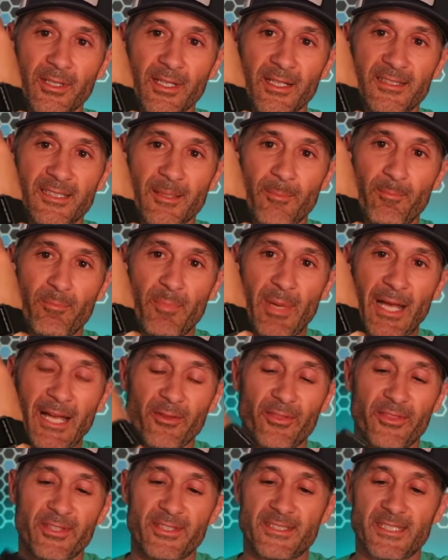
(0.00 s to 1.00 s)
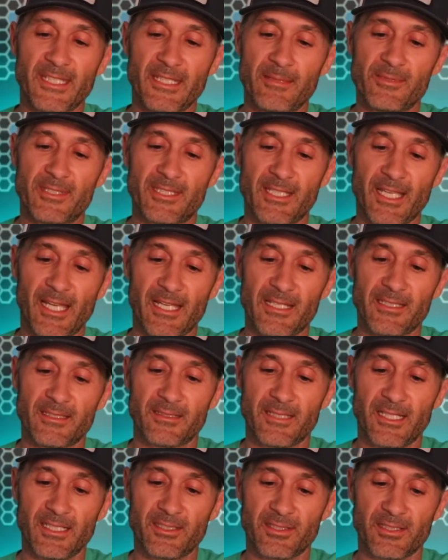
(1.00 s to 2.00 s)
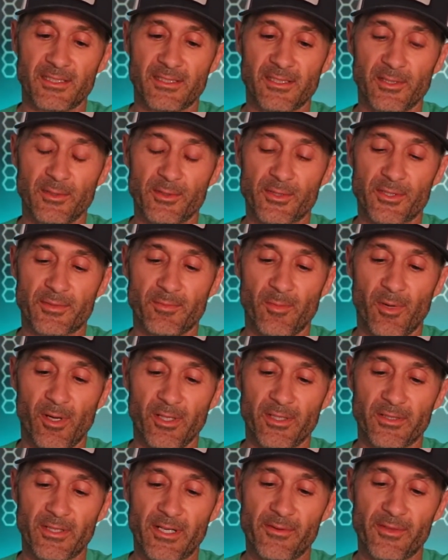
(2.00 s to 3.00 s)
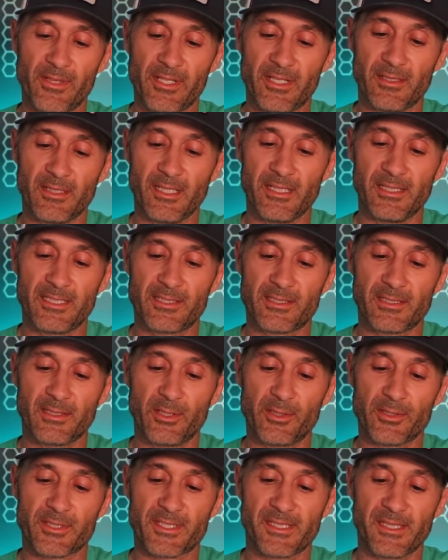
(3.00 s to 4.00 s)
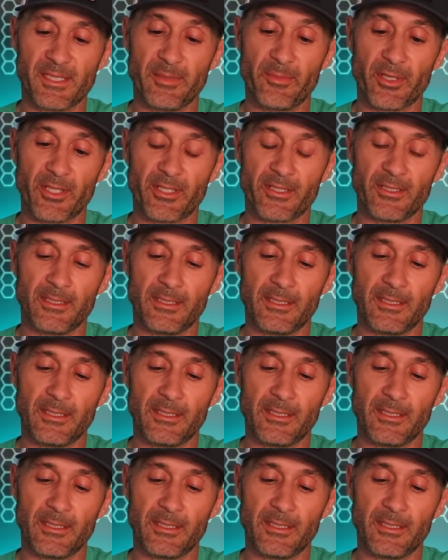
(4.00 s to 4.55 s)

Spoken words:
It's about the same size. Actually, it's a little smaller, I think, at least a little slimmer,